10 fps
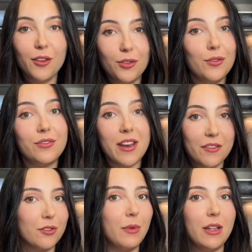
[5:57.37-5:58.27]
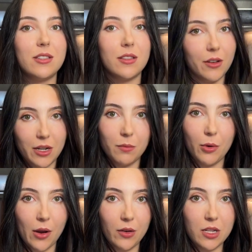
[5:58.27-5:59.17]
If you've never made Slutty
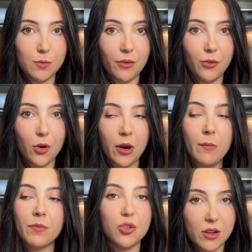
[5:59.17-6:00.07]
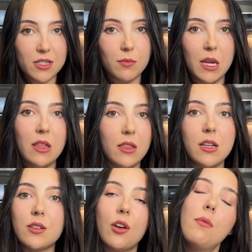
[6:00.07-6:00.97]
brownies before, trust me,
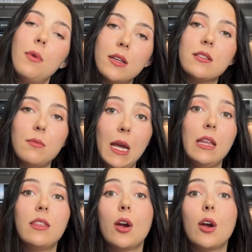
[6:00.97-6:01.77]
these are a must make.